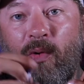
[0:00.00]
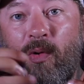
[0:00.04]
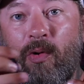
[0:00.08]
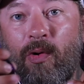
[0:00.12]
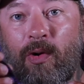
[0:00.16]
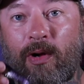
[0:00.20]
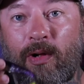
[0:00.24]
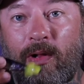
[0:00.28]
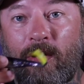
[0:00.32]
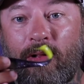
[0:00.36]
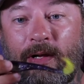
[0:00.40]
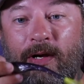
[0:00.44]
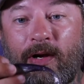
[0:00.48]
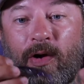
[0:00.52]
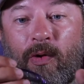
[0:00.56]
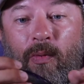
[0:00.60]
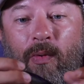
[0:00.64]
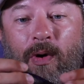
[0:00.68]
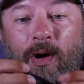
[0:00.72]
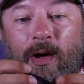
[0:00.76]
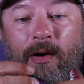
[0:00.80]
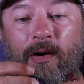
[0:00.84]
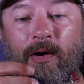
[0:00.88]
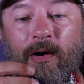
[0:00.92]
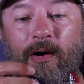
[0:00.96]
or clear
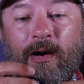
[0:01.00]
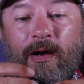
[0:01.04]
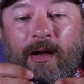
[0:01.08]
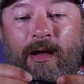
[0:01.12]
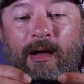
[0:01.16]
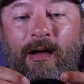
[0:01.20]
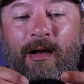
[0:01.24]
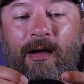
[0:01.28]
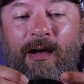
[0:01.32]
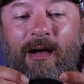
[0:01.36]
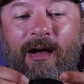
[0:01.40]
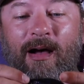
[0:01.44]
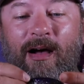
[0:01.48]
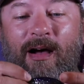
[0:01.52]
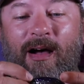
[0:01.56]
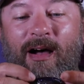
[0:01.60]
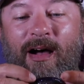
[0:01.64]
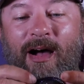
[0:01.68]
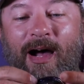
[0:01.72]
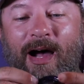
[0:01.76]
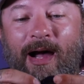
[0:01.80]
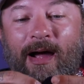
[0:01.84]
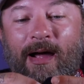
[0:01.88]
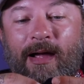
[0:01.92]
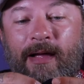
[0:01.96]
water.
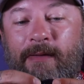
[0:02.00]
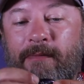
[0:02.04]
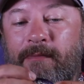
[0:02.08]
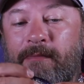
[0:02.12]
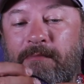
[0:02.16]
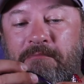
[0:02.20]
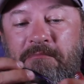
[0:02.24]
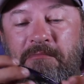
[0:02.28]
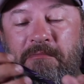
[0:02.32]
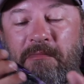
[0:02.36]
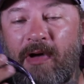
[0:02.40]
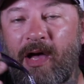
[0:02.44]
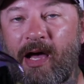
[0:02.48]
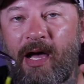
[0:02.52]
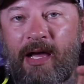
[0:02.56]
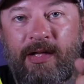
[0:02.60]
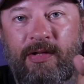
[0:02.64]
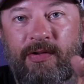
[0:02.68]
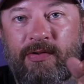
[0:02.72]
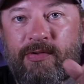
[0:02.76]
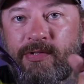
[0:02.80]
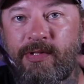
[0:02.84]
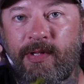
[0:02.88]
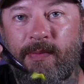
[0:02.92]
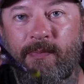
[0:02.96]
I
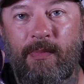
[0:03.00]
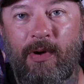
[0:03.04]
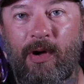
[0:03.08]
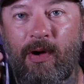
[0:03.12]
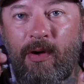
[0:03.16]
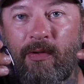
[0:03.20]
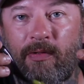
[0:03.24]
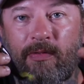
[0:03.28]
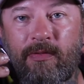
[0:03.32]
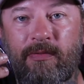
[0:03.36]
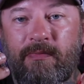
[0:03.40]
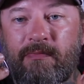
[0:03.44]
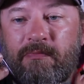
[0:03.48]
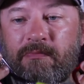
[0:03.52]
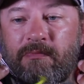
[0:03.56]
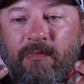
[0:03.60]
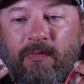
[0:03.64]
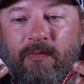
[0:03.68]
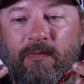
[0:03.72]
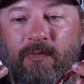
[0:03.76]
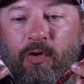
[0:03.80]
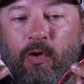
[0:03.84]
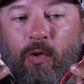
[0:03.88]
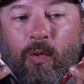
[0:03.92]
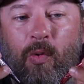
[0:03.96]
use them both
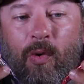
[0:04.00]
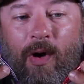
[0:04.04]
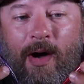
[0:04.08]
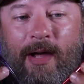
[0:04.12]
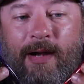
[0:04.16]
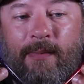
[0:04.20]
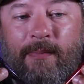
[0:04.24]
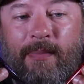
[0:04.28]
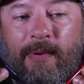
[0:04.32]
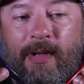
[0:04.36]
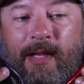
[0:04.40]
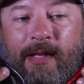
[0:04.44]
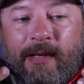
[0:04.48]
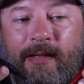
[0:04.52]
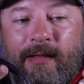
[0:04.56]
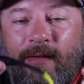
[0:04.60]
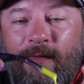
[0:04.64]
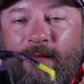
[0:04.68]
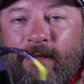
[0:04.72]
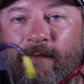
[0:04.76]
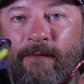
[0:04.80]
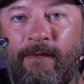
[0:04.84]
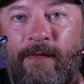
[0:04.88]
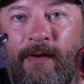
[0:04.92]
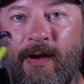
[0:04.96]
quite a bit.
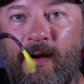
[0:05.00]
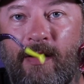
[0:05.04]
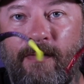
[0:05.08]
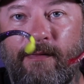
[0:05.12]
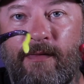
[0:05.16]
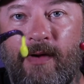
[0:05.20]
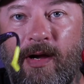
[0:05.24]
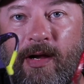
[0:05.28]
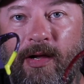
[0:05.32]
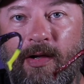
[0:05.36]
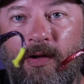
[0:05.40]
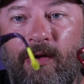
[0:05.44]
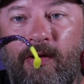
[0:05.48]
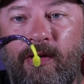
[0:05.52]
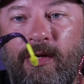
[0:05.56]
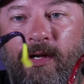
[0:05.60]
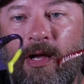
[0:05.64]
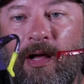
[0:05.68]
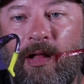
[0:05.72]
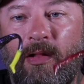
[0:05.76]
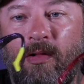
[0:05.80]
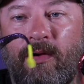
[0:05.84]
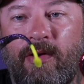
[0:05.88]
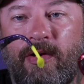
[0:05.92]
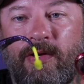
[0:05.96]
Very, very good
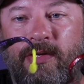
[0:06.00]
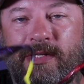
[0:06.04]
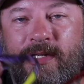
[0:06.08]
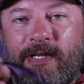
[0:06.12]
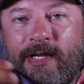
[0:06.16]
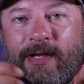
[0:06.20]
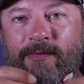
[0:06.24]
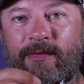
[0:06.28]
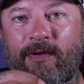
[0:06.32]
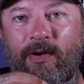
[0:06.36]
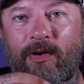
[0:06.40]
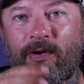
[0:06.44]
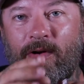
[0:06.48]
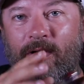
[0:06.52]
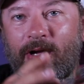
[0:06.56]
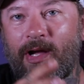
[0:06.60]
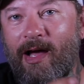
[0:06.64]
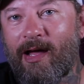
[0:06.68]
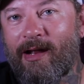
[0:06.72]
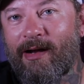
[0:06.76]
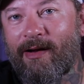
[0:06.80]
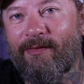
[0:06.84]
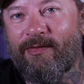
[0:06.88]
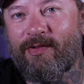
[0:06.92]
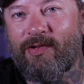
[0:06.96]
colors if you're
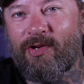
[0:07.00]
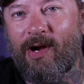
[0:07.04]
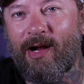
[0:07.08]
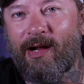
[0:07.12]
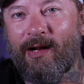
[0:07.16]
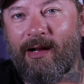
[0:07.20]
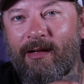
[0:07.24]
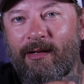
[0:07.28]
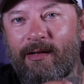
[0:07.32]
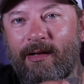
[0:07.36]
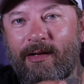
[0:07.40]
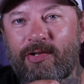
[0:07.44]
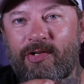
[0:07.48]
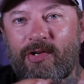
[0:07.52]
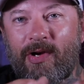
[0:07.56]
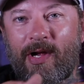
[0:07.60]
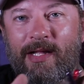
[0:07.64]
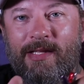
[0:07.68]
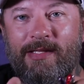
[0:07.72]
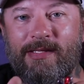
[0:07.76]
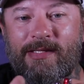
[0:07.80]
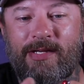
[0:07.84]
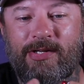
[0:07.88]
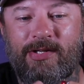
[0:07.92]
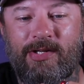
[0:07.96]
kind of trying to
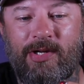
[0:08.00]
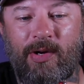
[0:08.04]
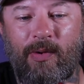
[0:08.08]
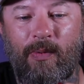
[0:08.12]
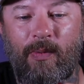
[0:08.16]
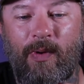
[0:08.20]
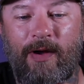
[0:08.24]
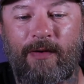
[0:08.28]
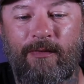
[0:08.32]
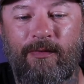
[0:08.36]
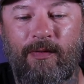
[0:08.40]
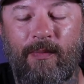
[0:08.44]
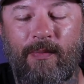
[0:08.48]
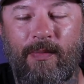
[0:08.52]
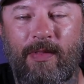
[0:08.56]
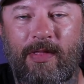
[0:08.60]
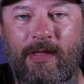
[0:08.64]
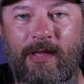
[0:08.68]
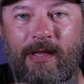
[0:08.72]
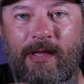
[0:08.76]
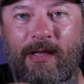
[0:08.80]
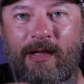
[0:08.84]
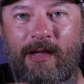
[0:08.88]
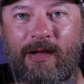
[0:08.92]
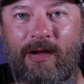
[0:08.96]
transition away from
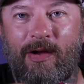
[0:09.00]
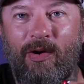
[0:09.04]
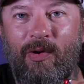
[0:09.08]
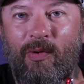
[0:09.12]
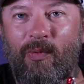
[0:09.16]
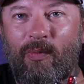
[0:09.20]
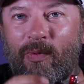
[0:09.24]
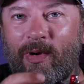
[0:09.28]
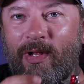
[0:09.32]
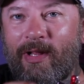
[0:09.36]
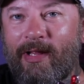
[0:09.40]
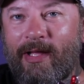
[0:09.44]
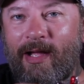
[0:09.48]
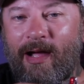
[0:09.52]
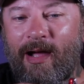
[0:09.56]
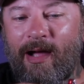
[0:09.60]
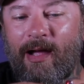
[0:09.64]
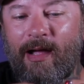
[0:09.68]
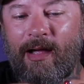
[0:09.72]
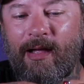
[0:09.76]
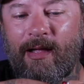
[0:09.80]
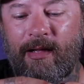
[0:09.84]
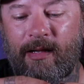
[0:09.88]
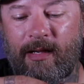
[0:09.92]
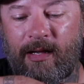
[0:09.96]
the really
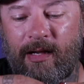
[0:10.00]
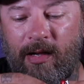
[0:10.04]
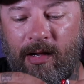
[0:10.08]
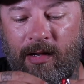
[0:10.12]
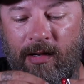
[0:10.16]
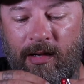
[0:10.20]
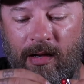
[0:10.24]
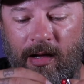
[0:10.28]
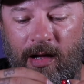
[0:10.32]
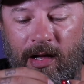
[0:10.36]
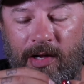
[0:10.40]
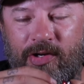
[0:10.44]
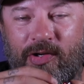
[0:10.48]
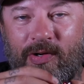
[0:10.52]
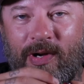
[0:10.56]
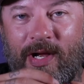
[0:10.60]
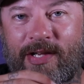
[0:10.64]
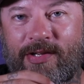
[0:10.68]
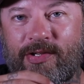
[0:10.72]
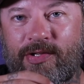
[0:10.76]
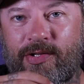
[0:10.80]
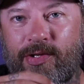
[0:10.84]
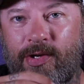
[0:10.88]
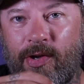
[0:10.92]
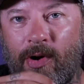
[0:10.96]
high
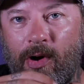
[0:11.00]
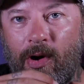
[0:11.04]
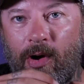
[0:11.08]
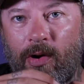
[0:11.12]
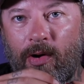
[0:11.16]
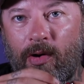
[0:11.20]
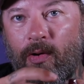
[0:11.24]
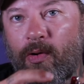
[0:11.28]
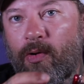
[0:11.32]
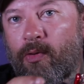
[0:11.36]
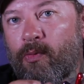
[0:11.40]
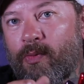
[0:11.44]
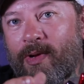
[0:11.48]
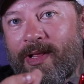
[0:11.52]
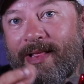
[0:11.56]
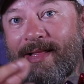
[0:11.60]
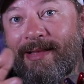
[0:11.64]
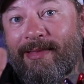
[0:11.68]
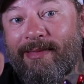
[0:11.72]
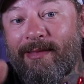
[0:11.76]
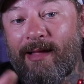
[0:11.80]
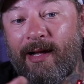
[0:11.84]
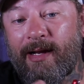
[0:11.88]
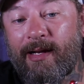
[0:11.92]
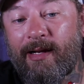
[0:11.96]
contrast dark or
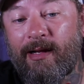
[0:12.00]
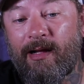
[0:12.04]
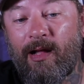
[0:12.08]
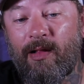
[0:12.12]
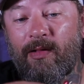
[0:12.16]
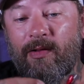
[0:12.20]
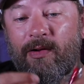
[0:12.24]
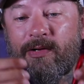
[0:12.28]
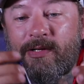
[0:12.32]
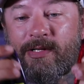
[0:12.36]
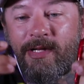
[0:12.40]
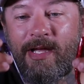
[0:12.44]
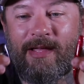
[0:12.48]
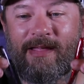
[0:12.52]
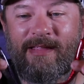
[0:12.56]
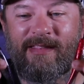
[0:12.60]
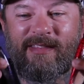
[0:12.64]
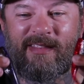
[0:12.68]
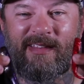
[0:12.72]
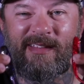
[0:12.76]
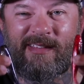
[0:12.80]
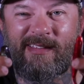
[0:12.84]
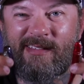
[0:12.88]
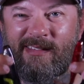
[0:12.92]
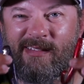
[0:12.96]
really light color.
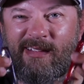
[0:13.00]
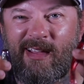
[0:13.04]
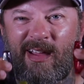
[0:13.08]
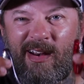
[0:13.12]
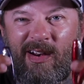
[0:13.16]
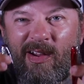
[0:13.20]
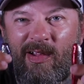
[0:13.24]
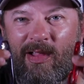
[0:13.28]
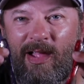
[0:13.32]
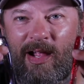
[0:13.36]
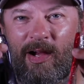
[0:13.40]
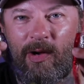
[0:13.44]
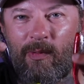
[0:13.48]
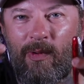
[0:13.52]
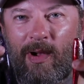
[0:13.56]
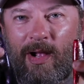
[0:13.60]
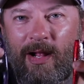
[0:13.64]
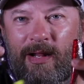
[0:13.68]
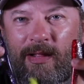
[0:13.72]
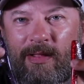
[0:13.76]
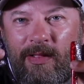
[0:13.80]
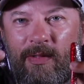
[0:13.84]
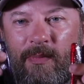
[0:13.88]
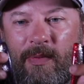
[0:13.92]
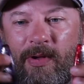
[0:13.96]
This is kind of like
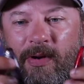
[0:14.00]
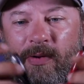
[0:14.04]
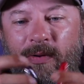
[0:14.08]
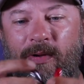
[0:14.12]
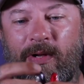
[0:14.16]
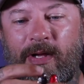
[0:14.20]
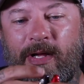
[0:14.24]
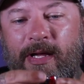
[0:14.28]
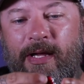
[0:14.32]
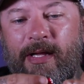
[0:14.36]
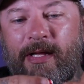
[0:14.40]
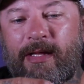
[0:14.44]
right in the middle.